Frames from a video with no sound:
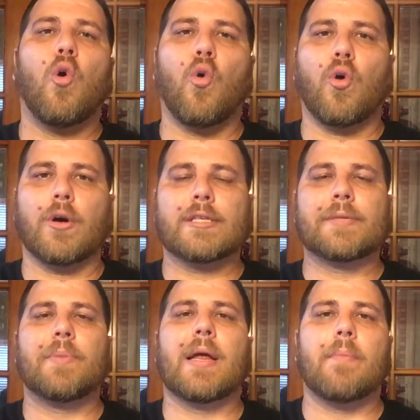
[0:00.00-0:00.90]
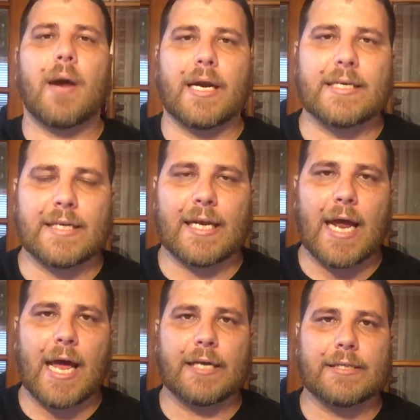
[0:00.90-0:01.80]
or spend money to get
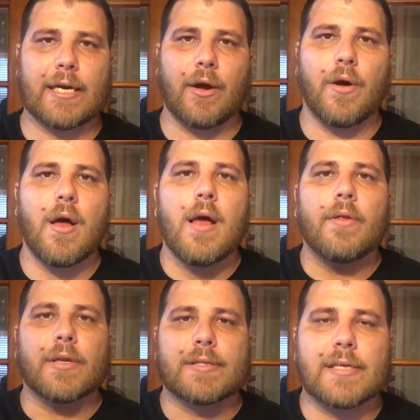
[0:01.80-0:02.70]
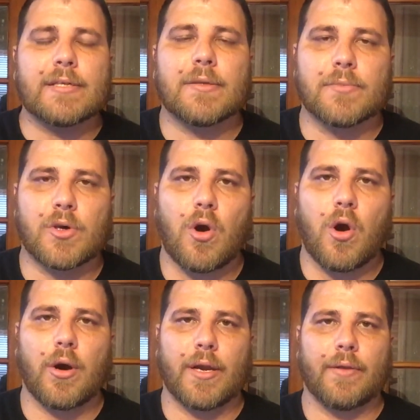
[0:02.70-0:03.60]
out of jail. The systems are
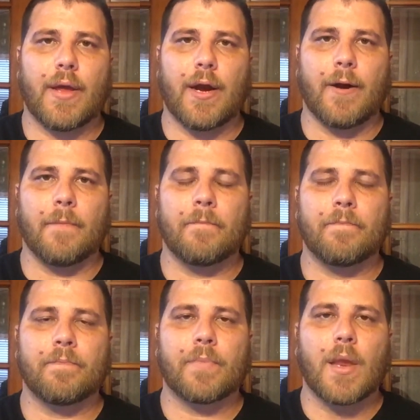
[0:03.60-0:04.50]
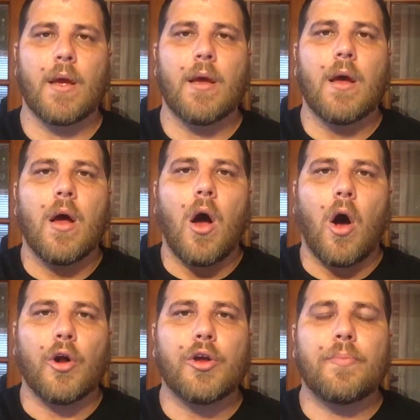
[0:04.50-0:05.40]
already there.
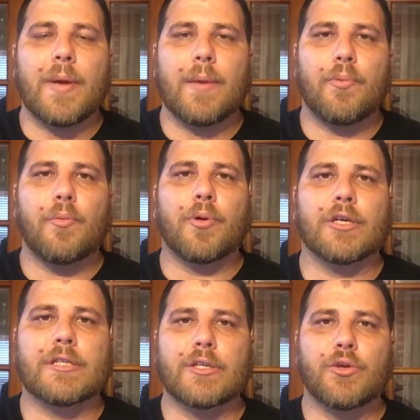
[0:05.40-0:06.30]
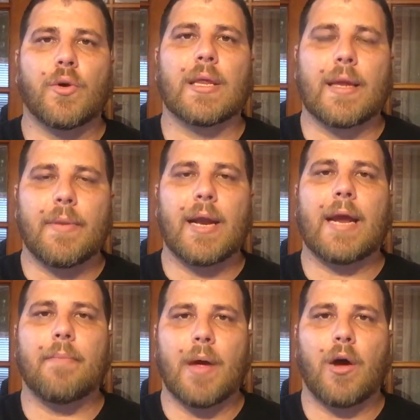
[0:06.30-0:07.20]
All you people pushing to
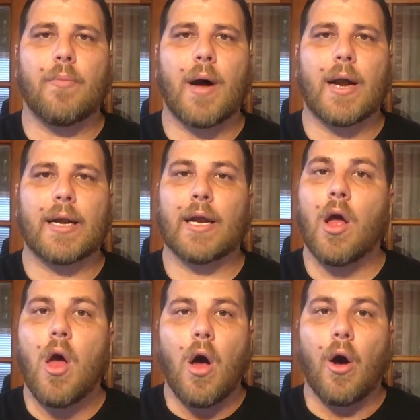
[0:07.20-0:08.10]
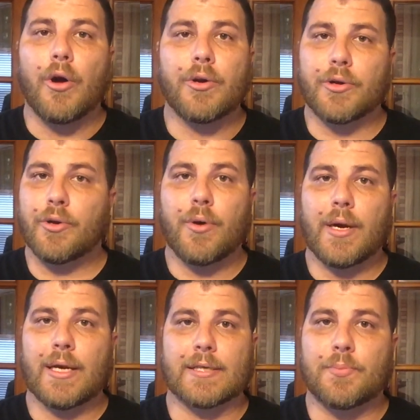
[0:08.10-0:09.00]
eliminate bail bonding, all you're
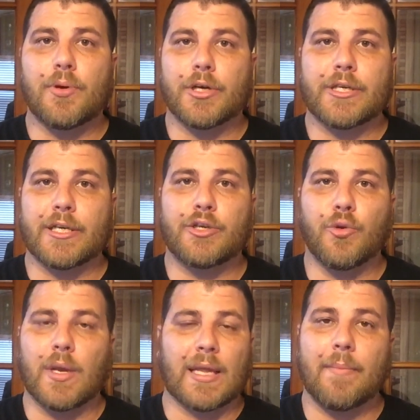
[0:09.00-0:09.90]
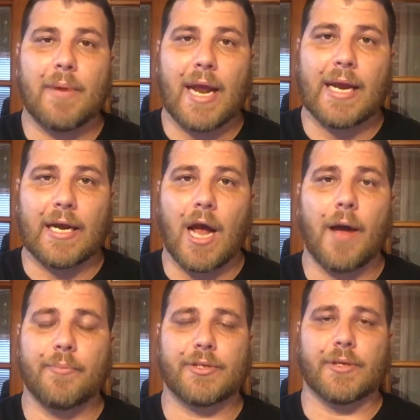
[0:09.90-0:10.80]
doing is pushing to eliminate an
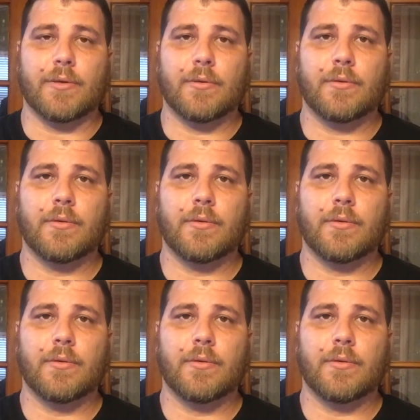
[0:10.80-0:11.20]
option.